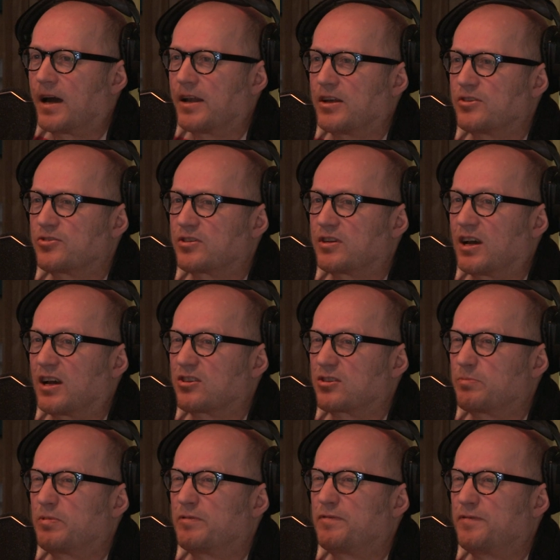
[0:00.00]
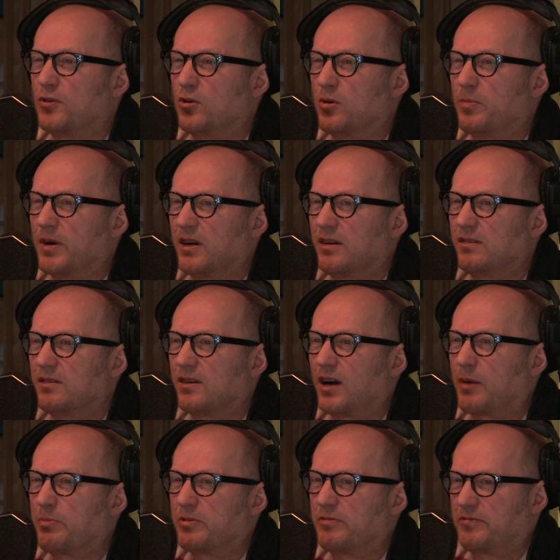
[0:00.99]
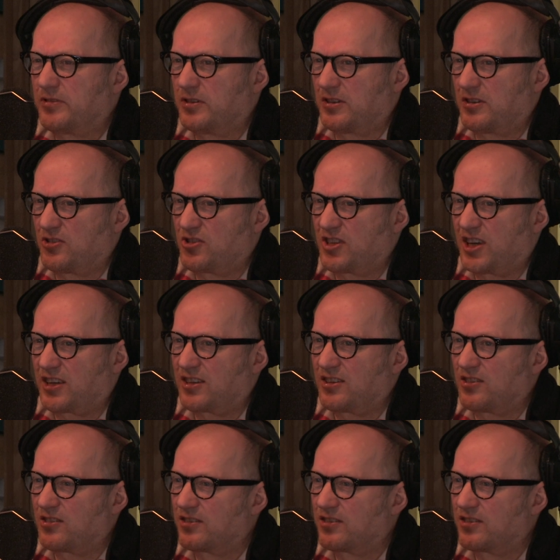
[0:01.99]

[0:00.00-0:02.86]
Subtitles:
And as a performer, I prefer the second.